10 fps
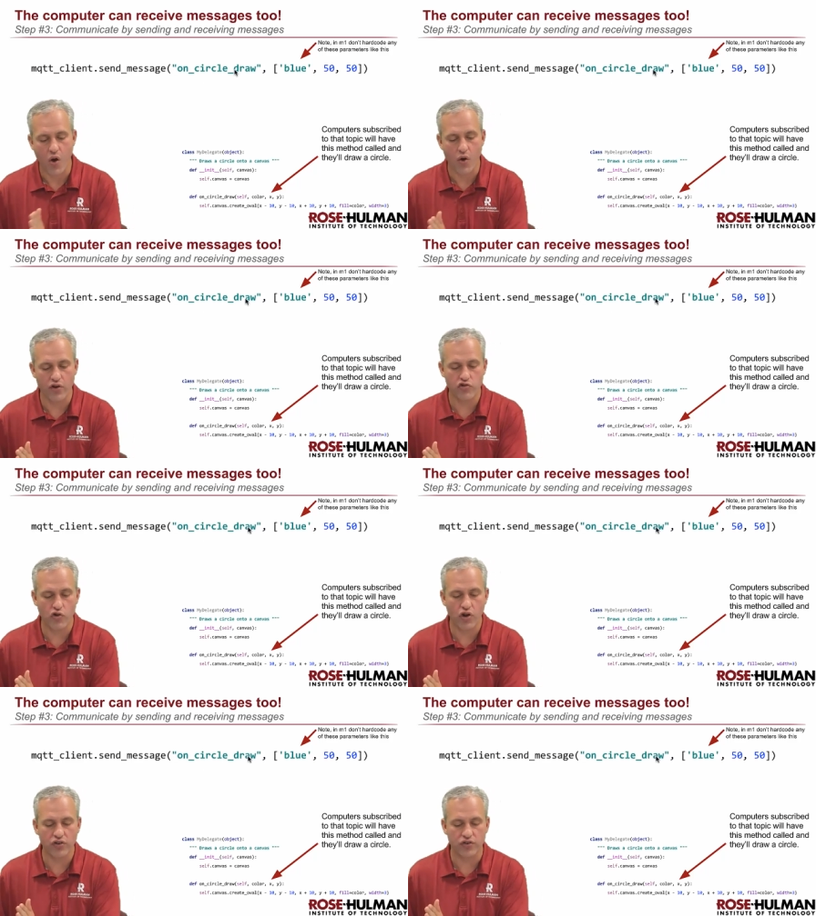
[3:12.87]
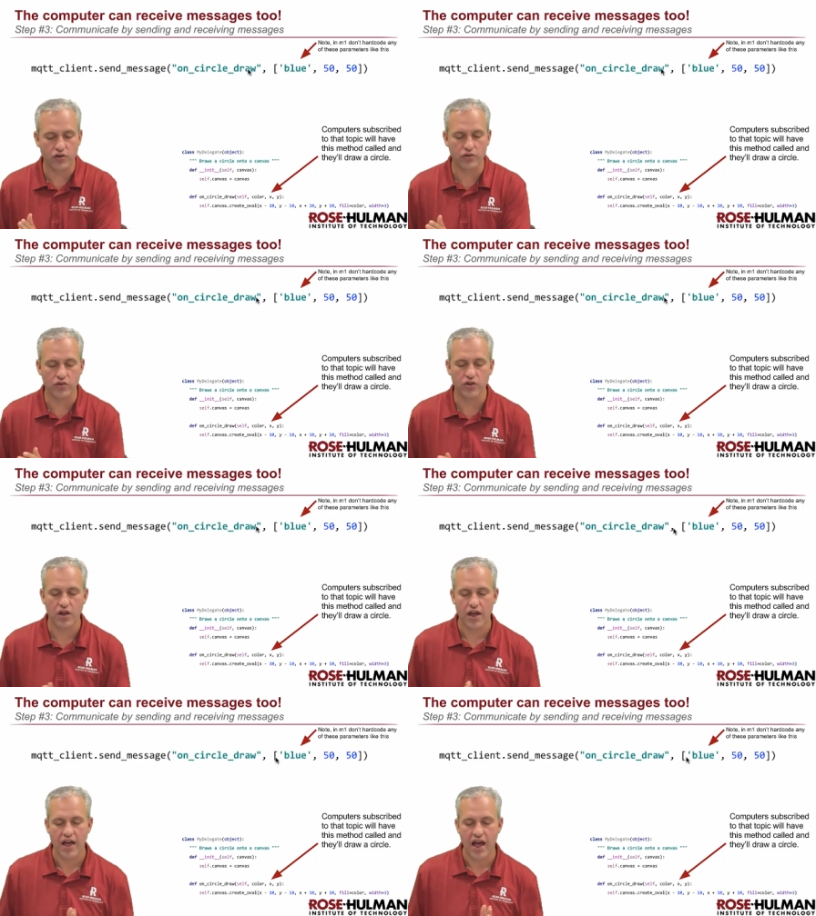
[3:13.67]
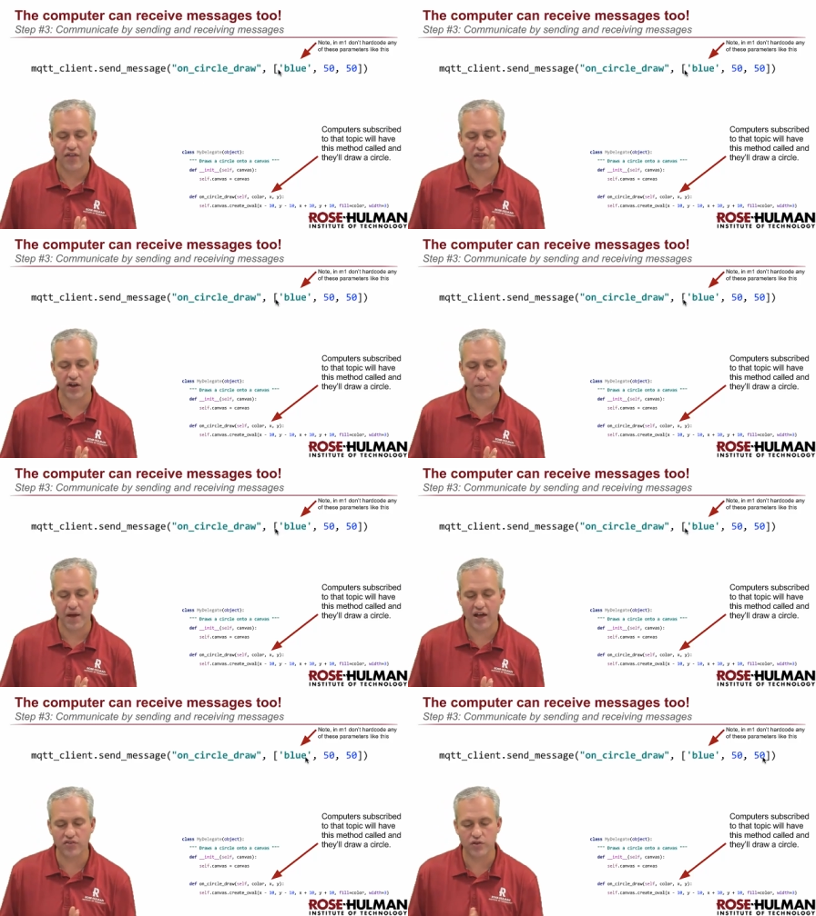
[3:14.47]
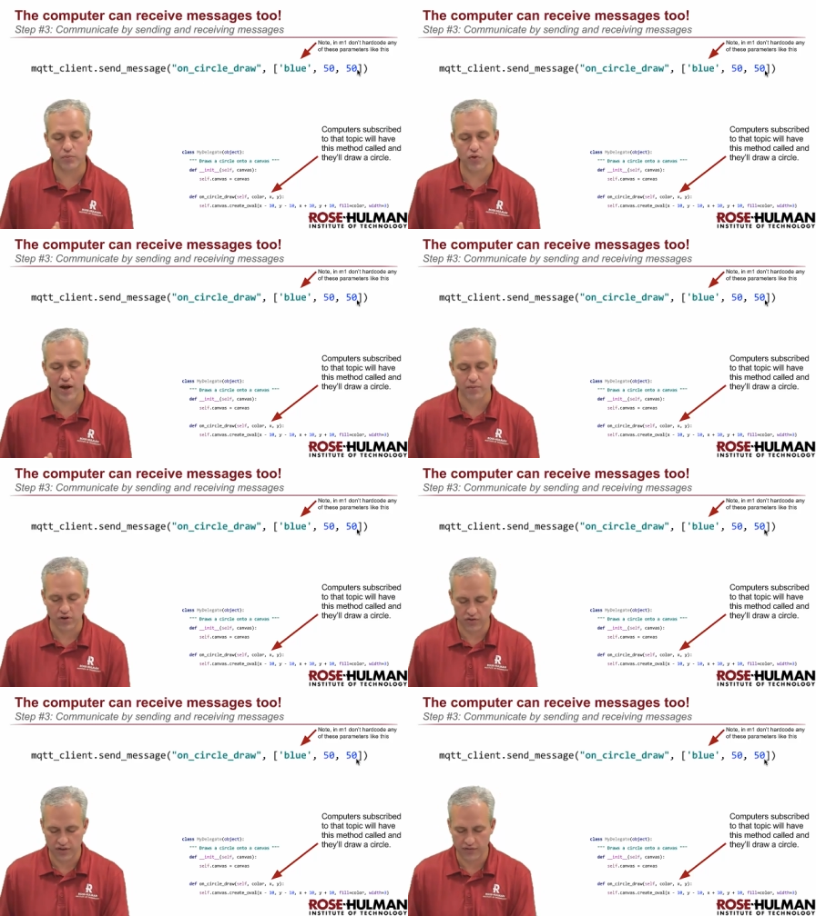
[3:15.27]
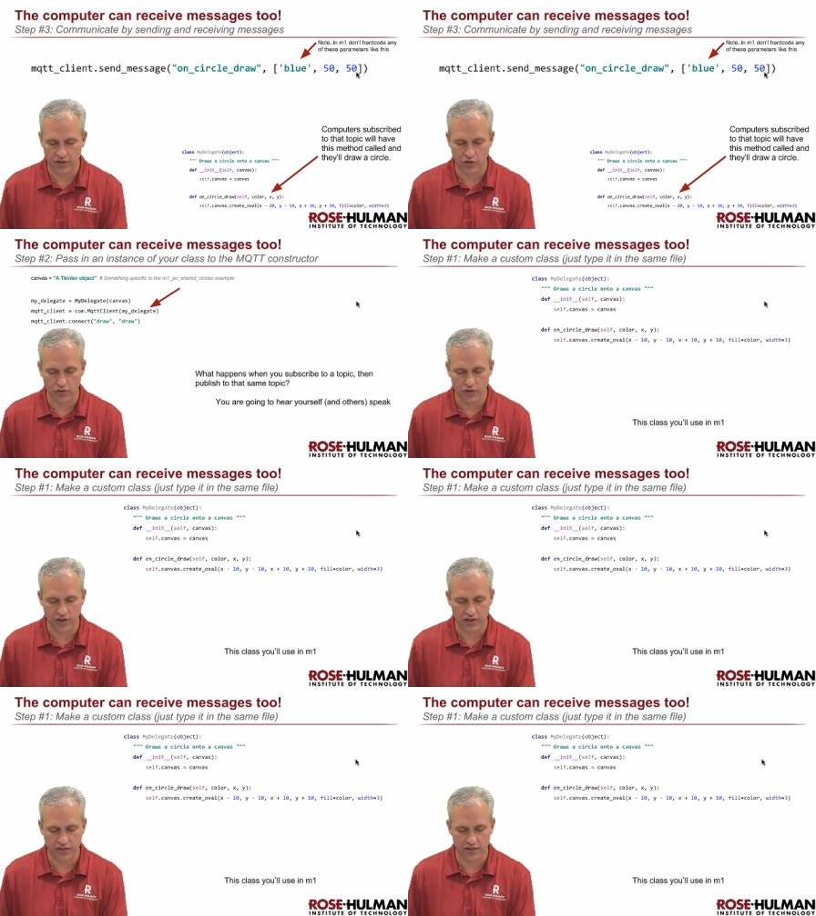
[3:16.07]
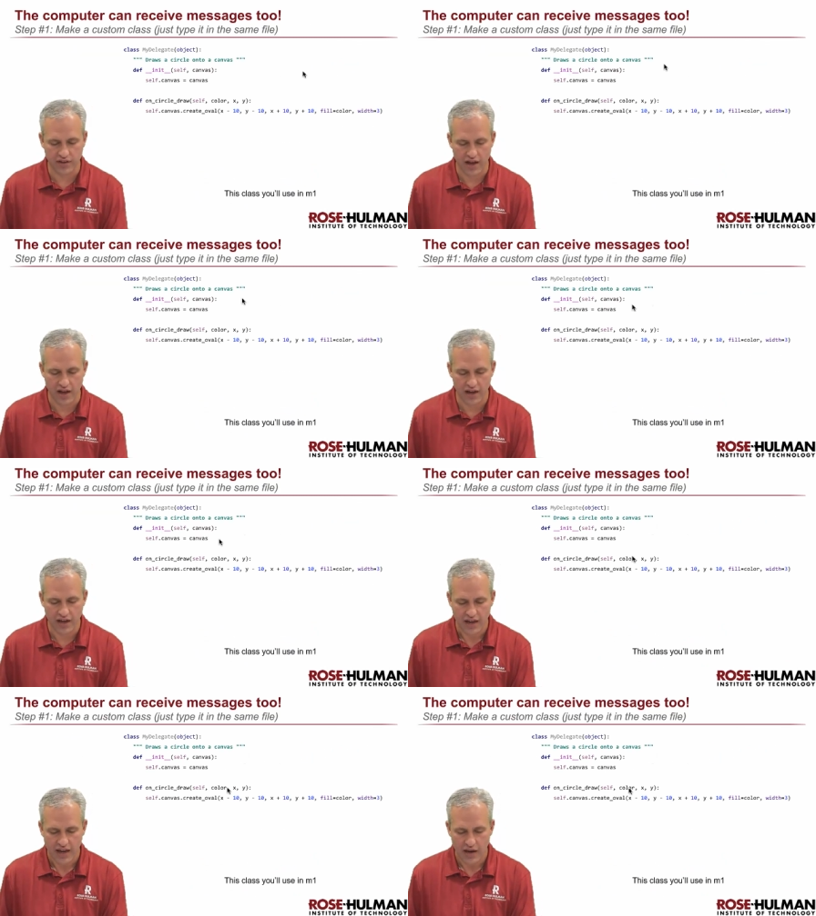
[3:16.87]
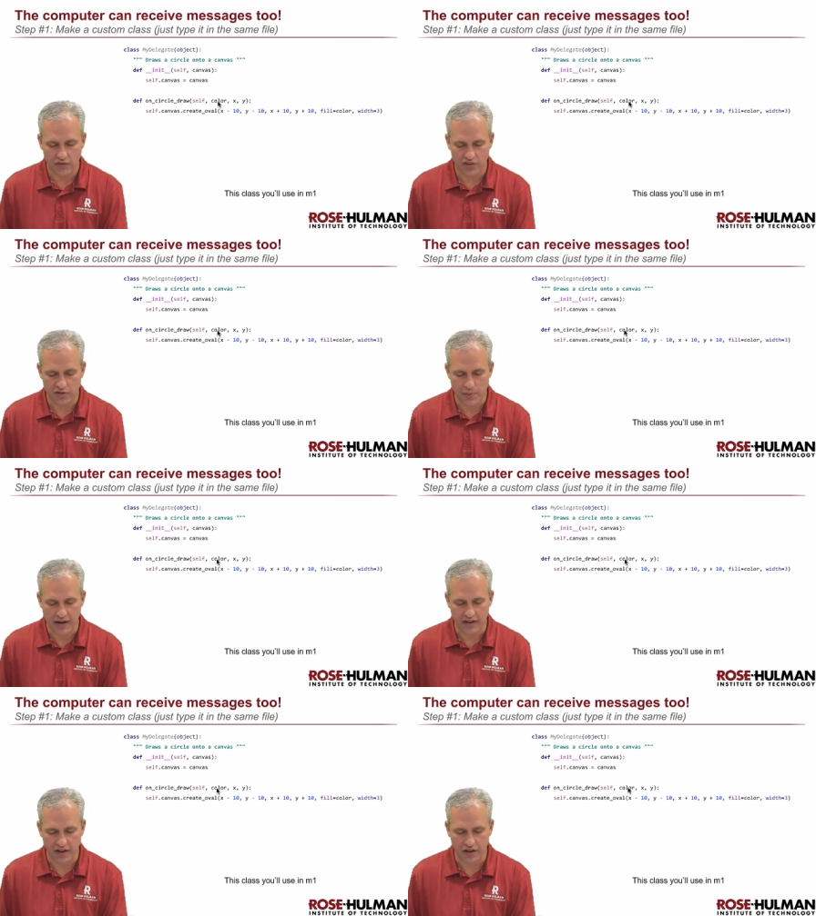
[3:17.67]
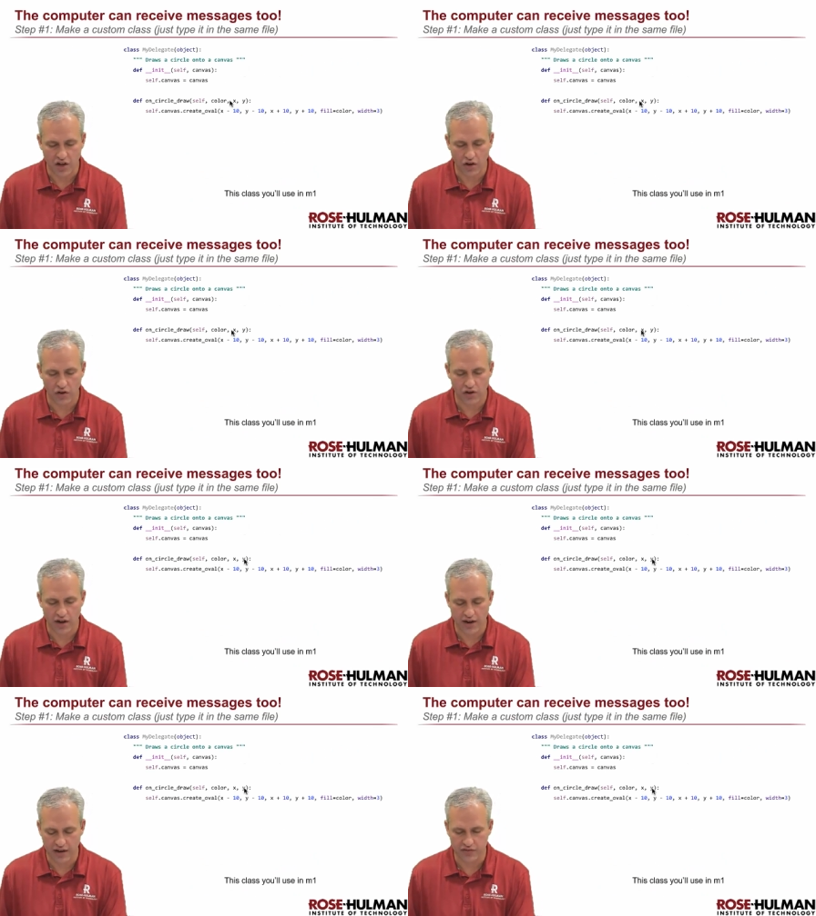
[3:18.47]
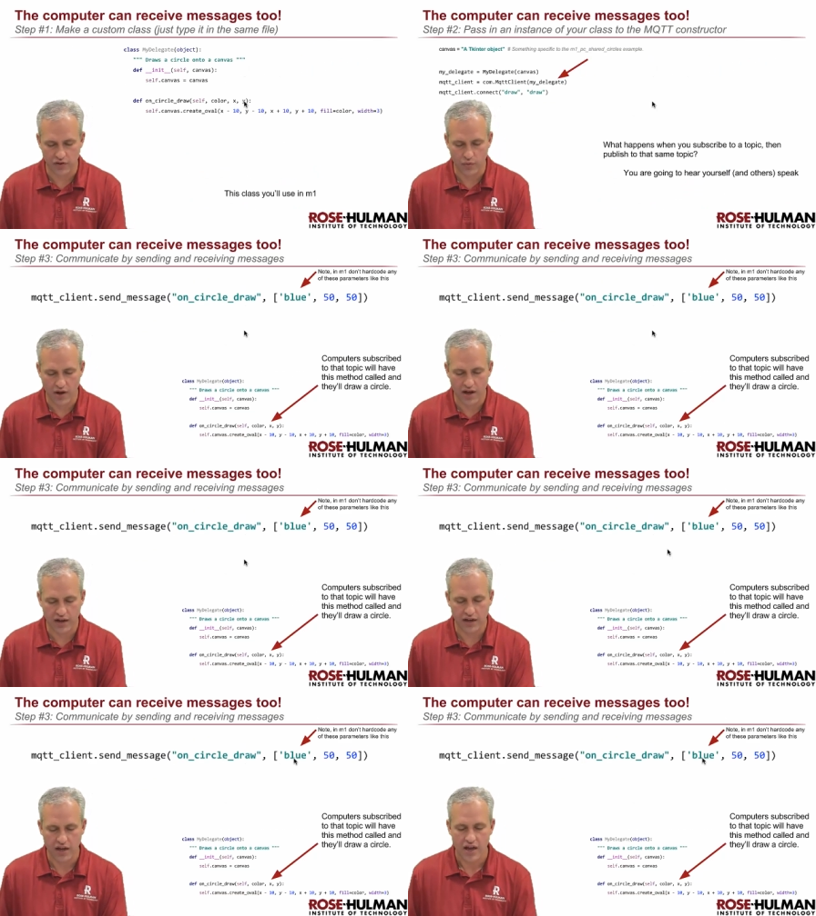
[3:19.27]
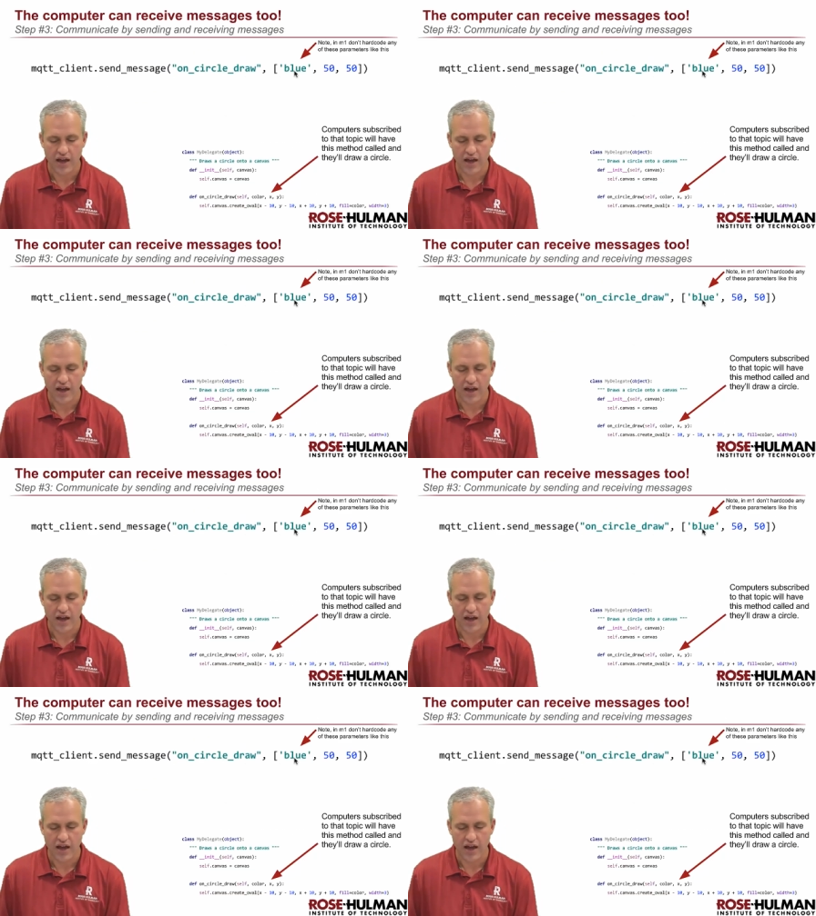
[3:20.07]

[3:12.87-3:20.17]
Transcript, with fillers: on draw circle, and then he'll pass the parameters. And if you go look at this guy, he was expecting a color, an X, and a Y.